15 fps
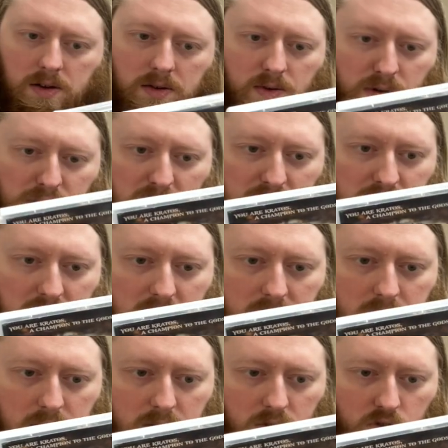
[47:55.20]
what does that
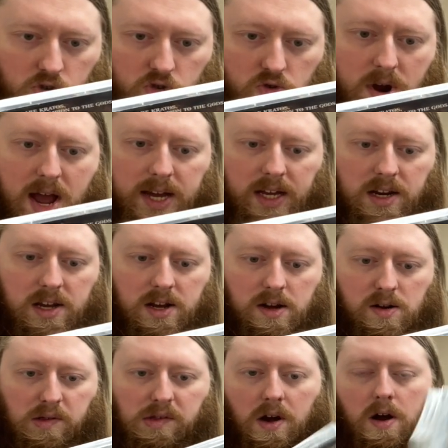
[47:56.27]
say?
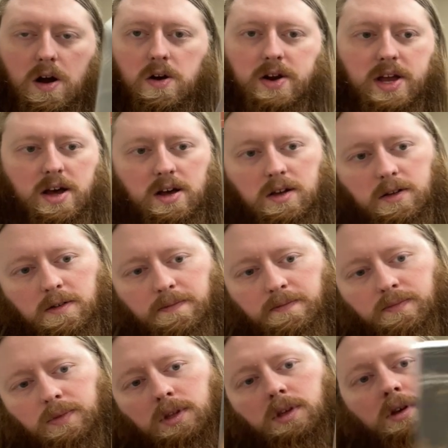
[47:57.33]
Dragoneers Aria,
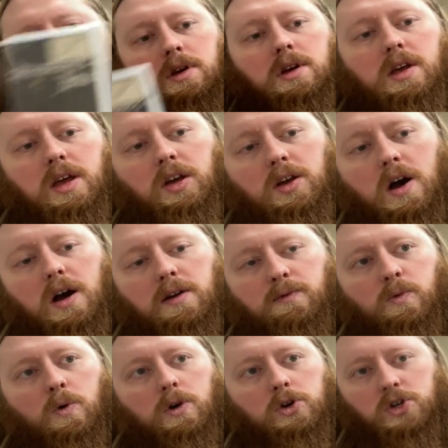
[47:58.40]
and God of
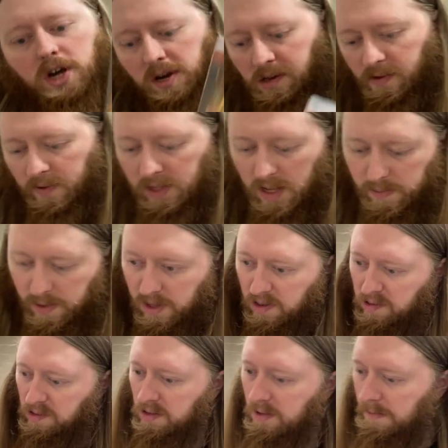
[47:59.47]
War, Chains of
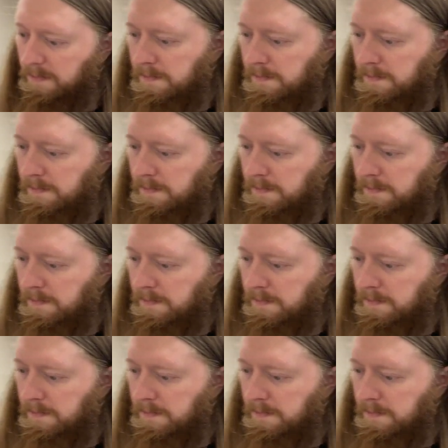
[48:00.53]
Olympus.